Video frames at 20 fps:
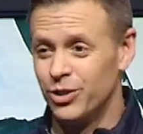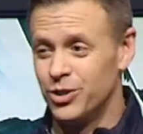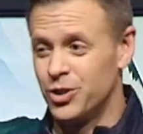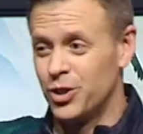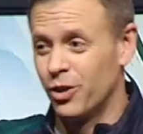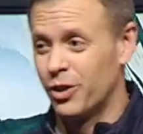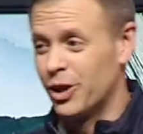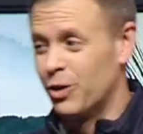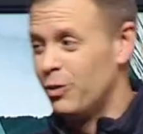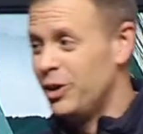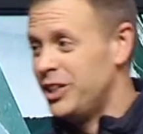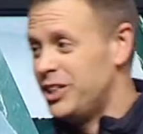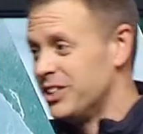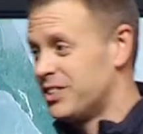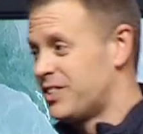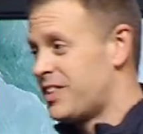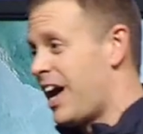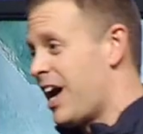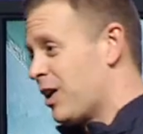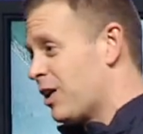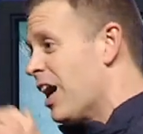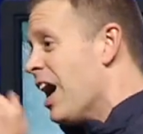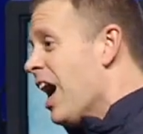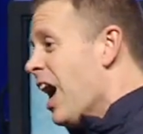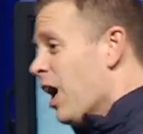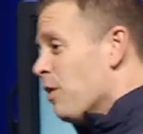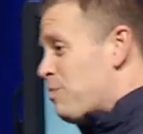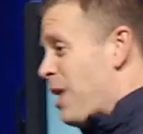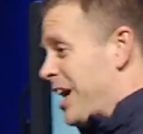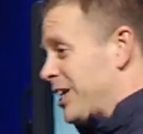So can we just thank
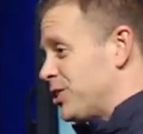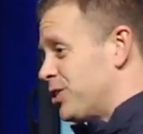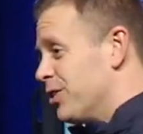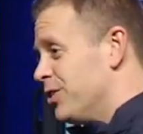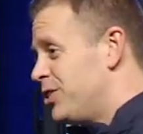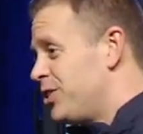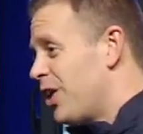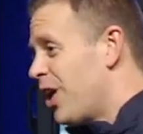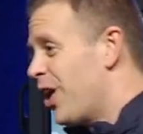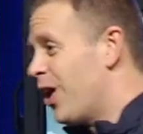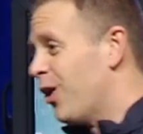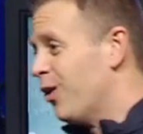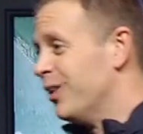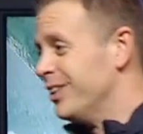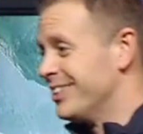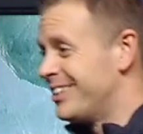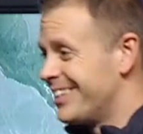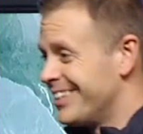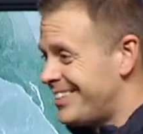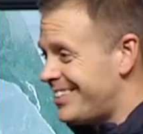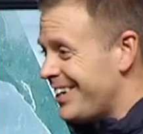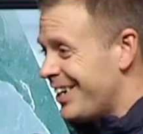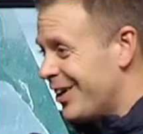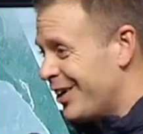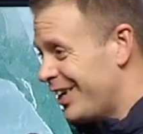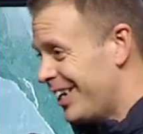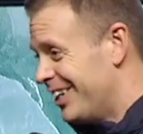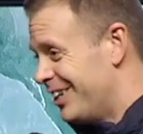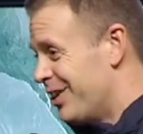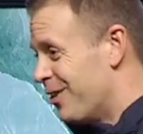Pastor Joe and
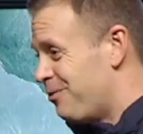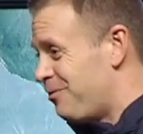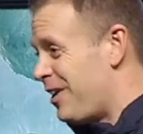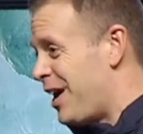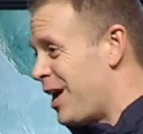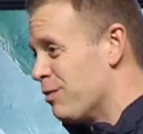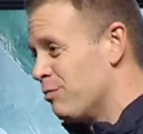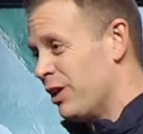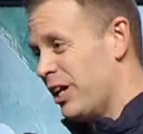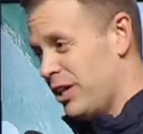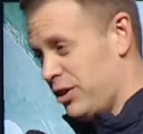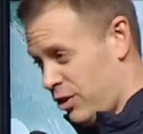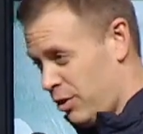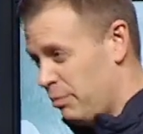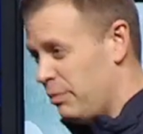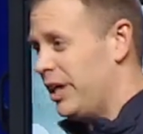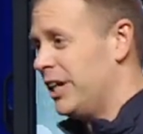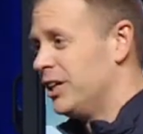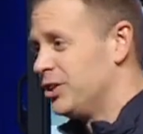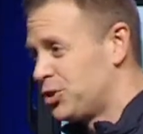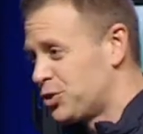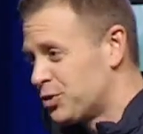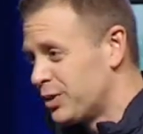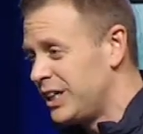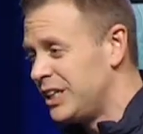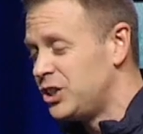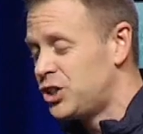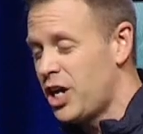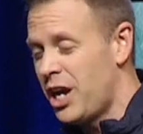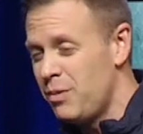Cecilia and their family and their ministry,
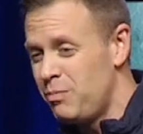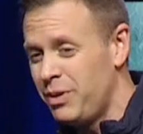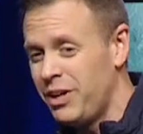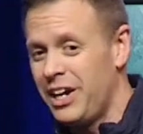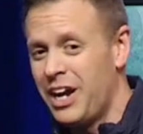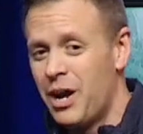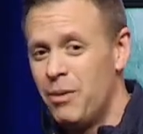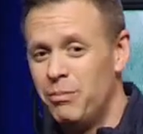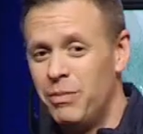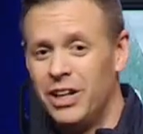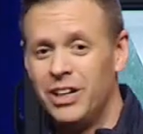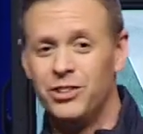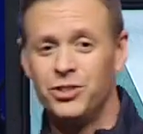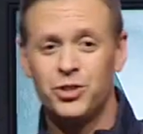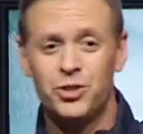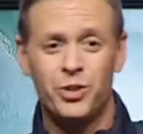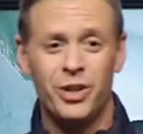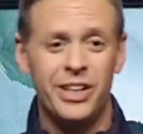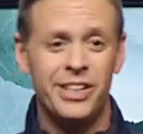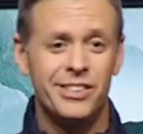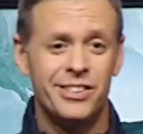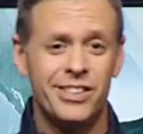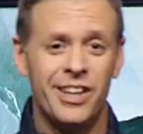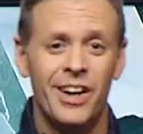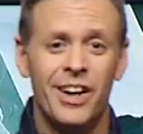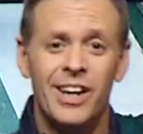JPM Ministries.